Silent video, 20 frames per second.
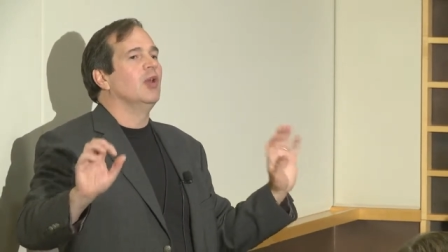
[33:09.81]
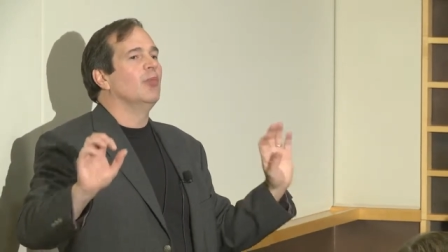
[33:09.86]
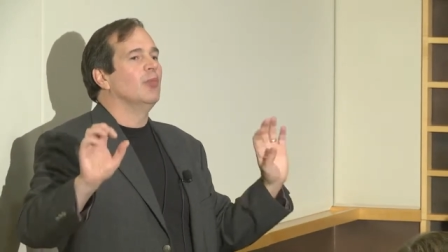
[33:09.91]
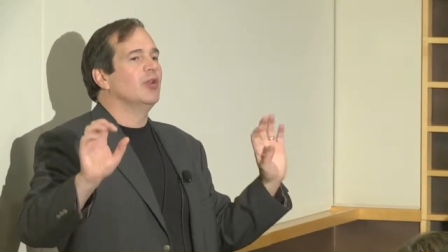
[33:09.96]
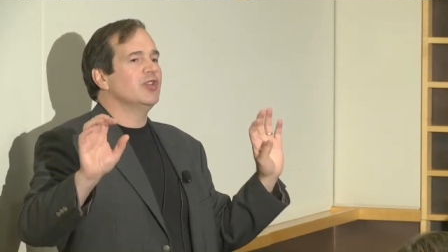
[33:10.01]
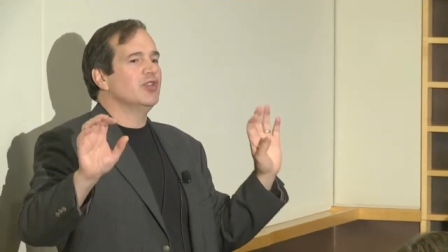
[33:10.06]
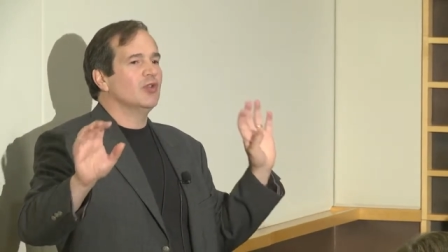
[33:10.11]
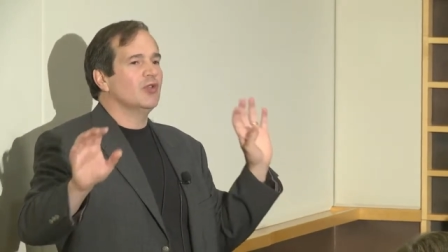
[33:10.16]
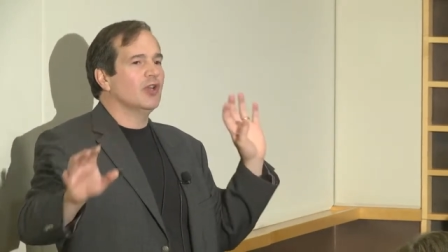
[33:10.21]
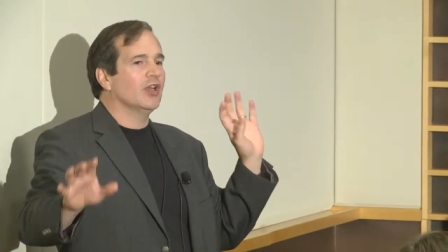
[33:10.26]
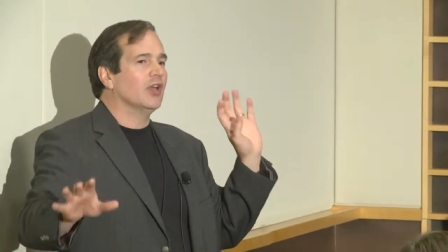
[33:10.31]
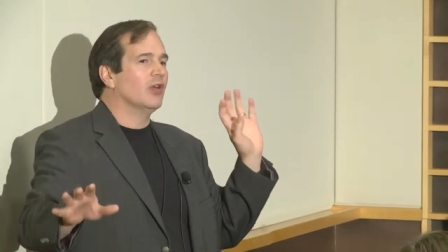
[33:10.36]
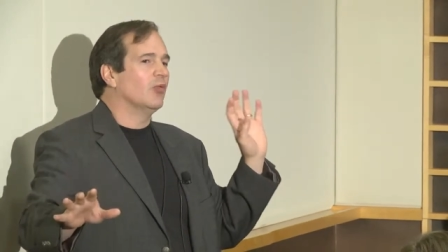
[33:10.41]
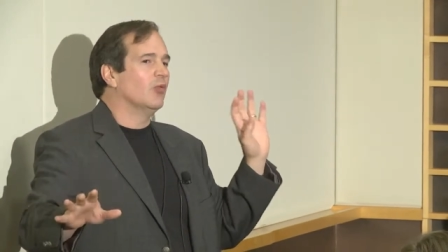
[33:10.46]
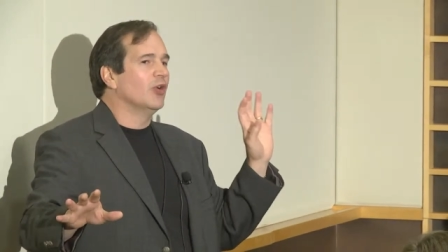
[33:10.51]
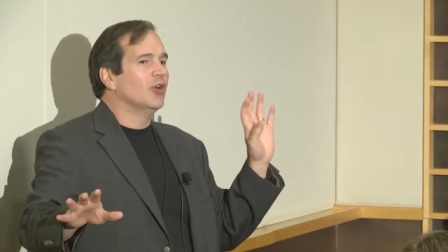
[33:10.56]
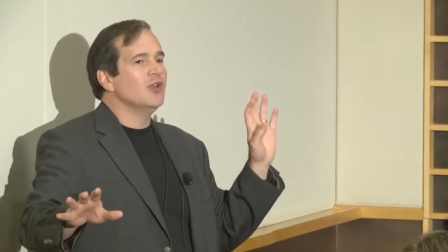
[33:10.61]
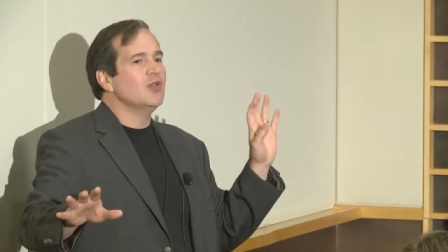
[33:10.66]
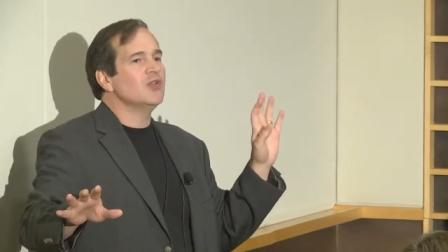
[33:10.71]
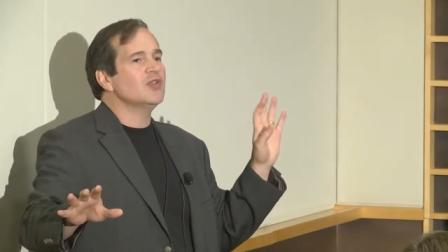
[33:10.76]
but you're going to
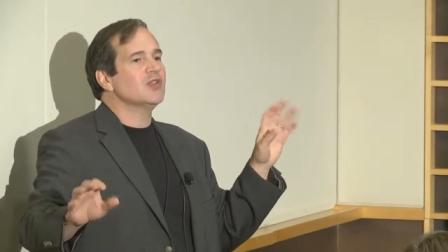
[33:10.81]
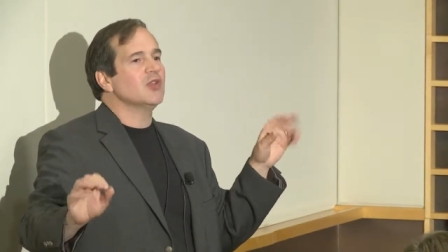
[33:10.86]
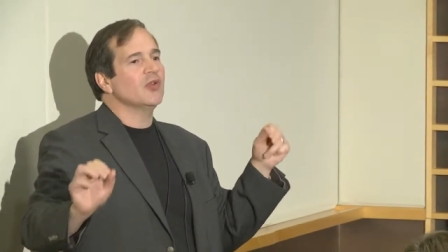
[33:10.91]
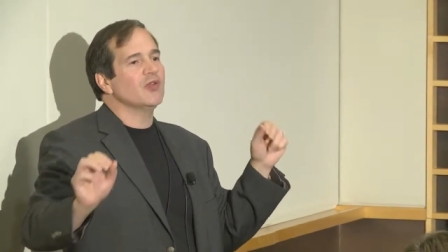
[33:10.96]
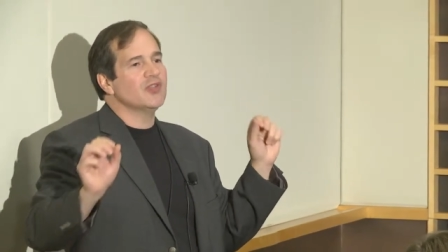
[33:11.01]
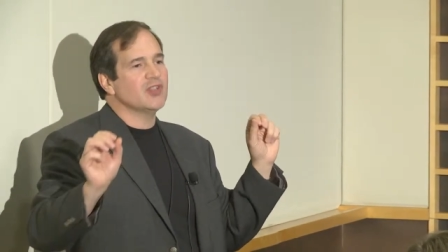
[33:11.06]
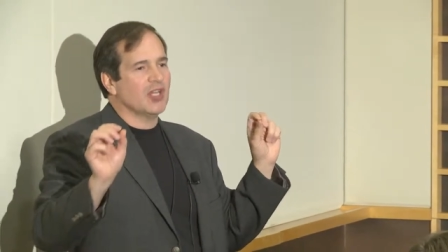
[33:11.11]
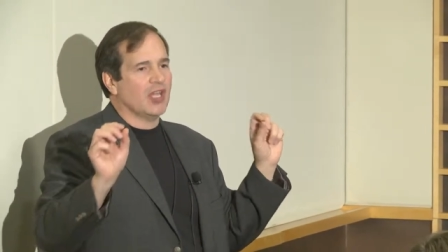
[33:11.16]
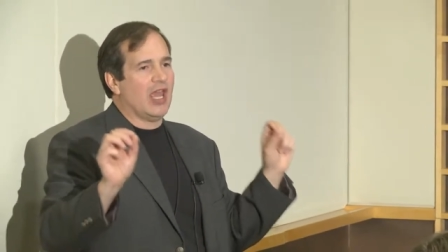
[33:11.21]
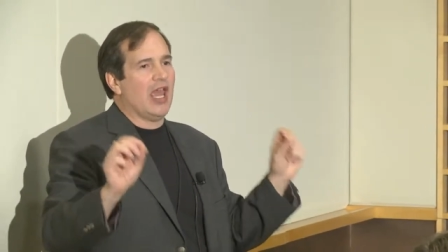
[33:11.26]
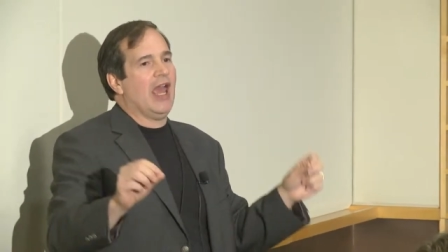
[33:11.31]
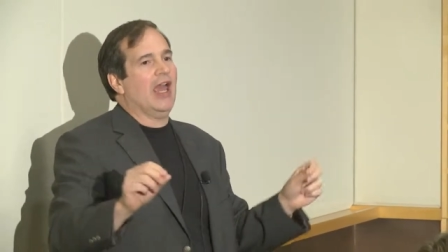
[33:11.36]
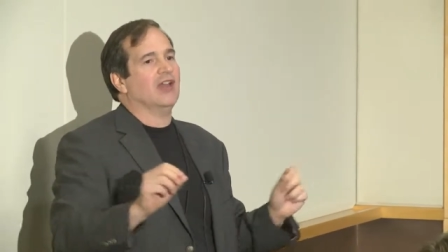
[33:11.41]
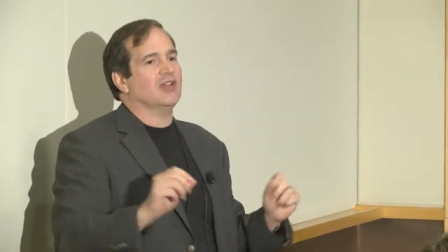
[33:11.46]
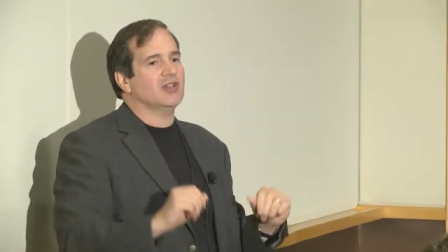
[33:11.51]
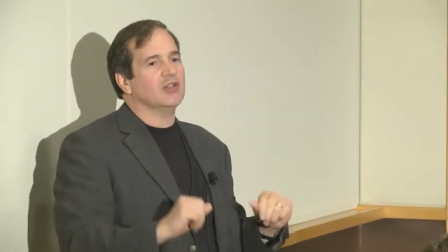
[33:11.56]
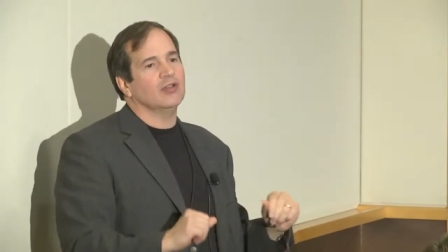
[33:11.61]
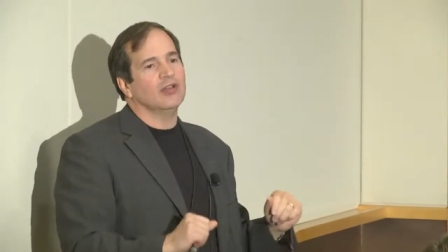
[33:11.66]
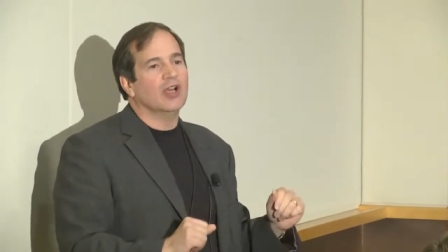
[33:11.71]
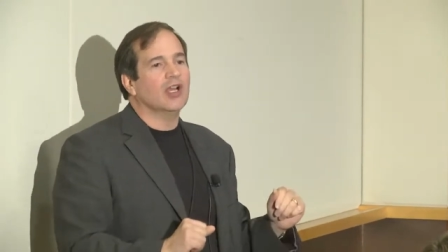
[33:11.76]
reduce those to
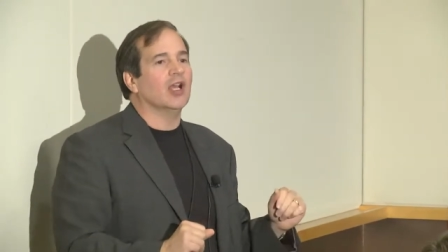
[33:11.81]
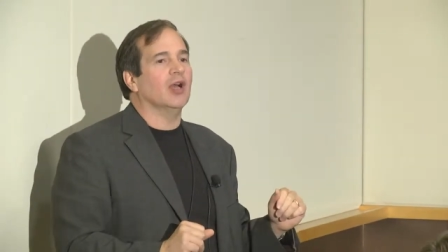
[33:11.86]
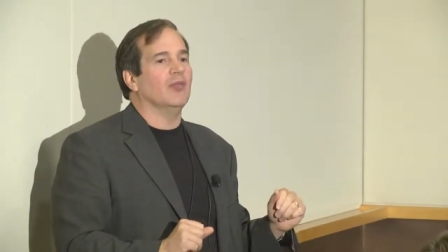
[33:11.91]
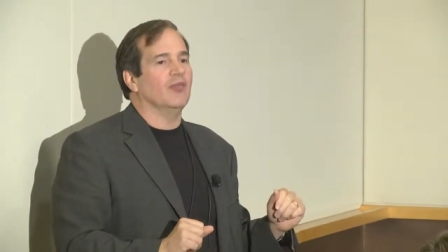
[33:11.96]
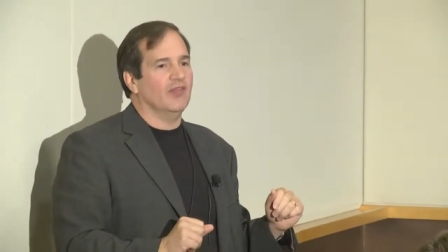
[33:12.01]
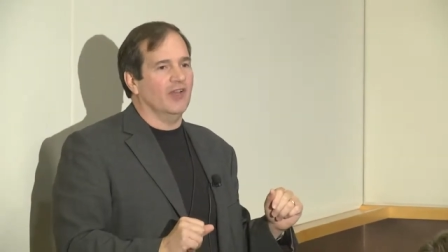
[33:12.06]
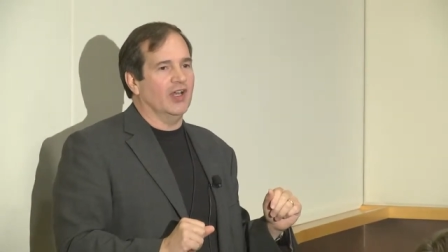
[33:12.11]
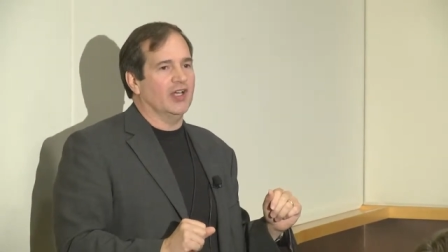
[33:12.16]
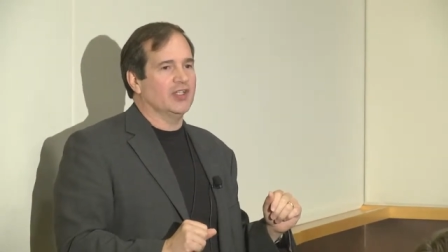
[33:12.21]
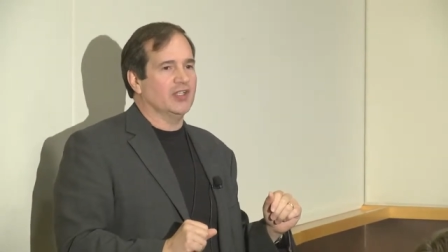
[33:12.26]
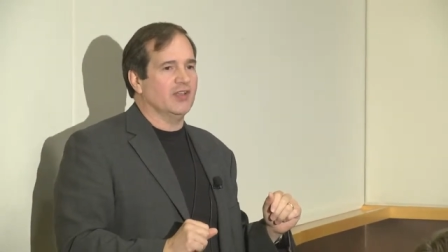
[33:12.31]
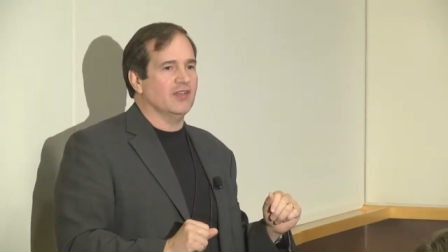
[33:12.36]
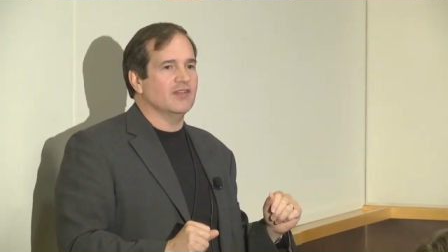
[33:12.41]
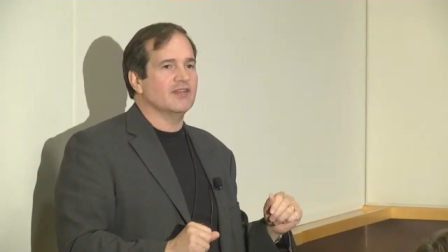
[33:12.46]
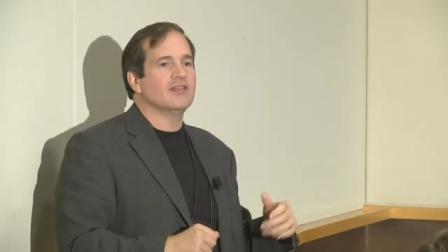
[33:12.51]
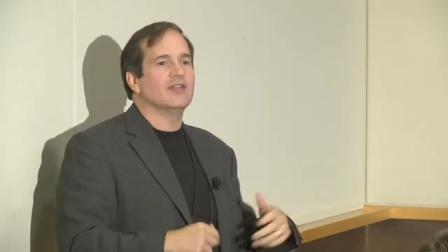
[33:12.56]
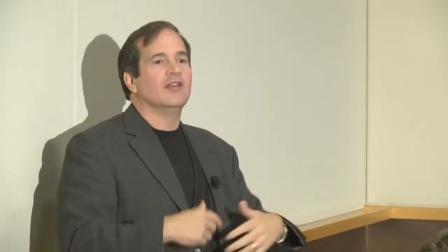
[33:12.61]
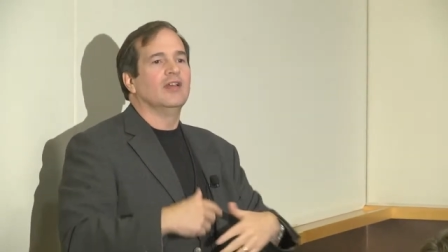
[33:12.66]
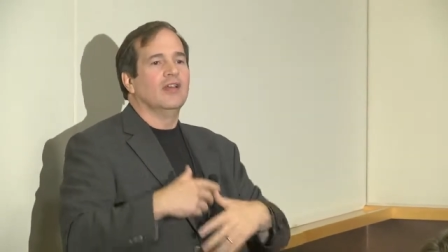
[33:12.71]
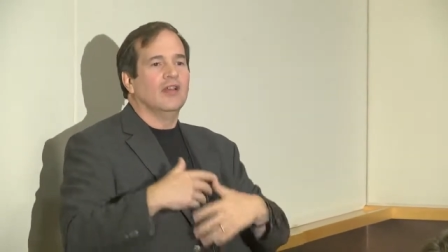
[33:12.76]
cached lookup
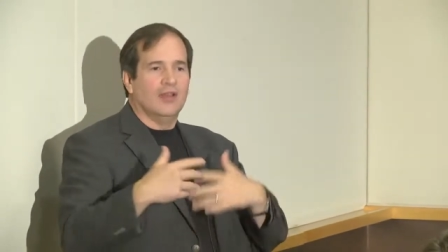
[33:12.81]
functions.